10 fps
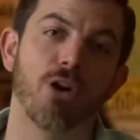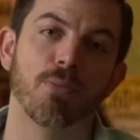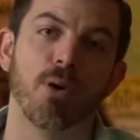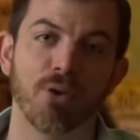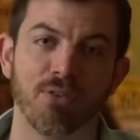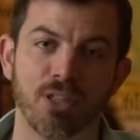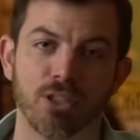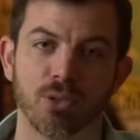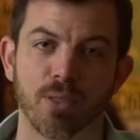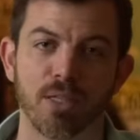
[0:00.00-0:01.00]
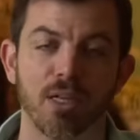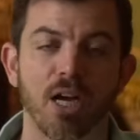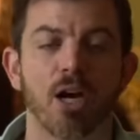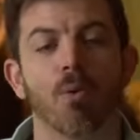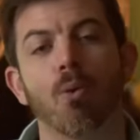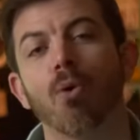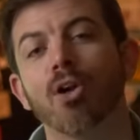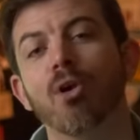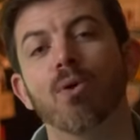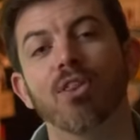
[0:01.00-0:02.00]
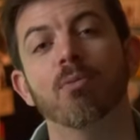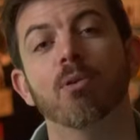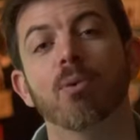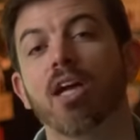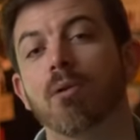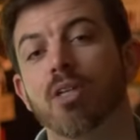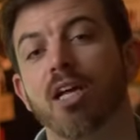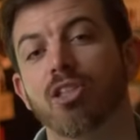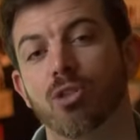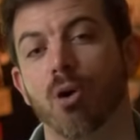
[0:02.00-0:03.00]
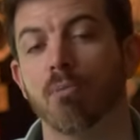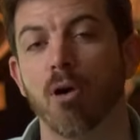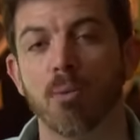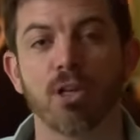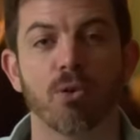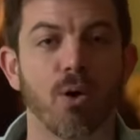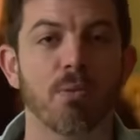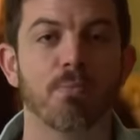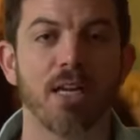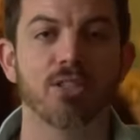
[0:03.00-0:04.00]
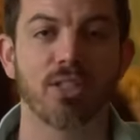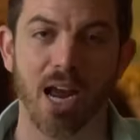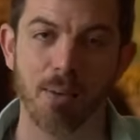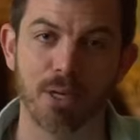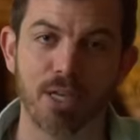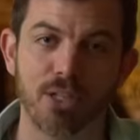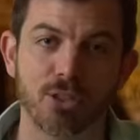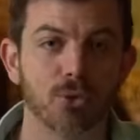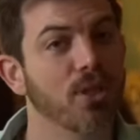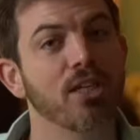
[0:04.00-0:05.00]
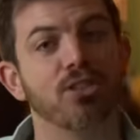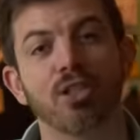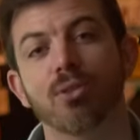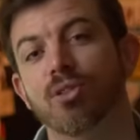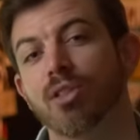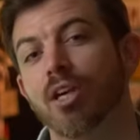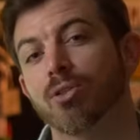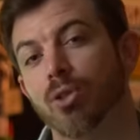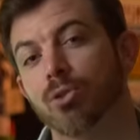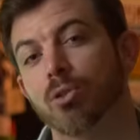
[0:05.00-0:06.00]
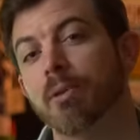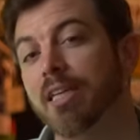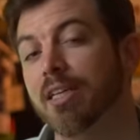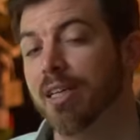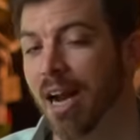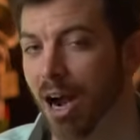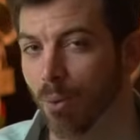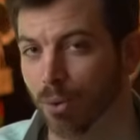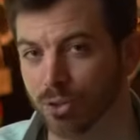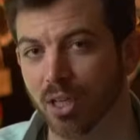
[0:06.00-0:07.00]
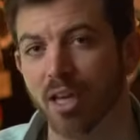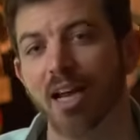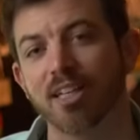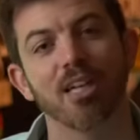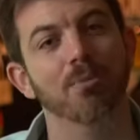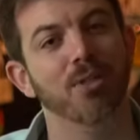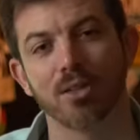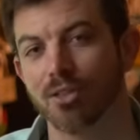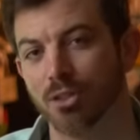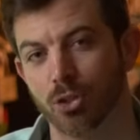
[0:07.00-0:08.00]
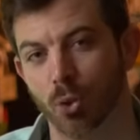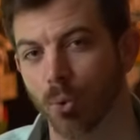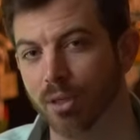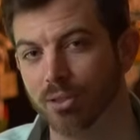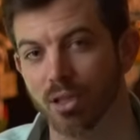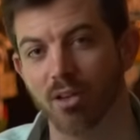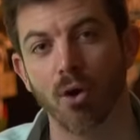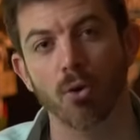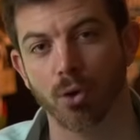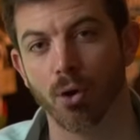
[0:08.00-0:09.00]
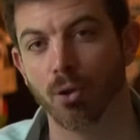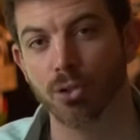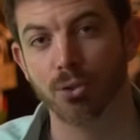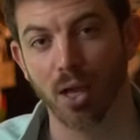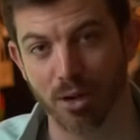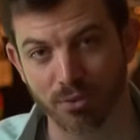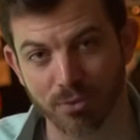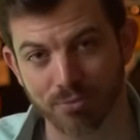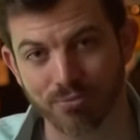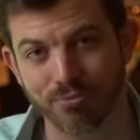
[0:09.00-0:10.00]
automotive history. We're working with them to bring updates to our mobile and web-based app, so stay tuned to their social media and ours, and keep telling the stories of all the cars you love.